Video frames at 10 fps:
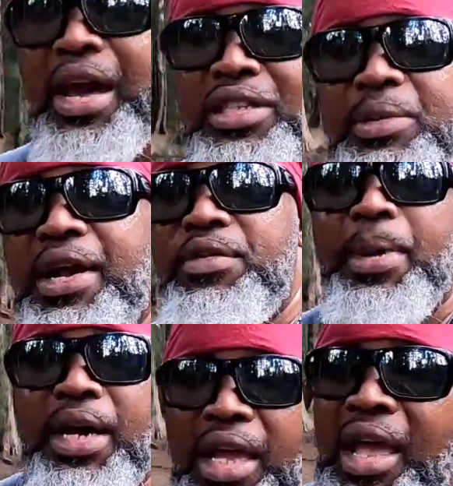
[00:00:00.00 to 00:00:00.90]
honest with
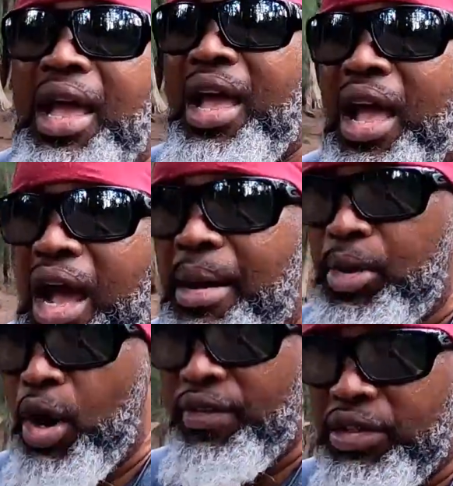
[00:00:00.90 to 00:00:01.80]
everybody, I'm
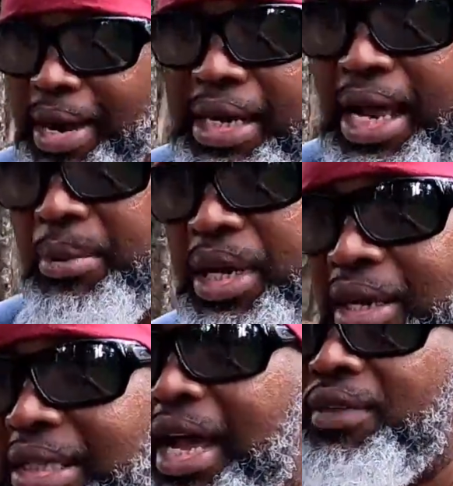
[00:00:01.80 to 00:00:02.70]
nervous right now
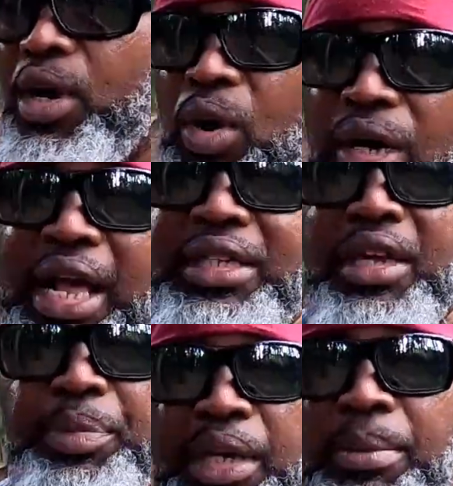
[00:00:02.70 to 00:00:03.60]
because I have a
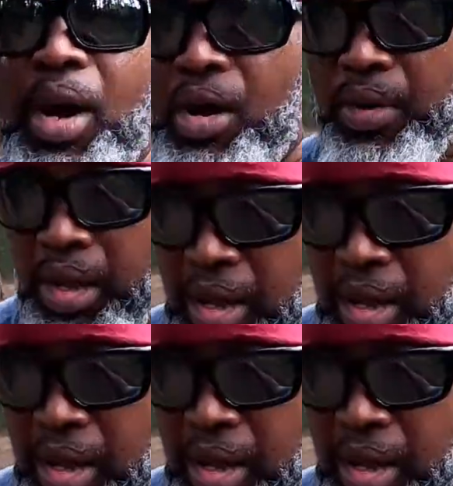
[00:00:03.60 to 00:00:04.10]
colonoscopy tomorrow,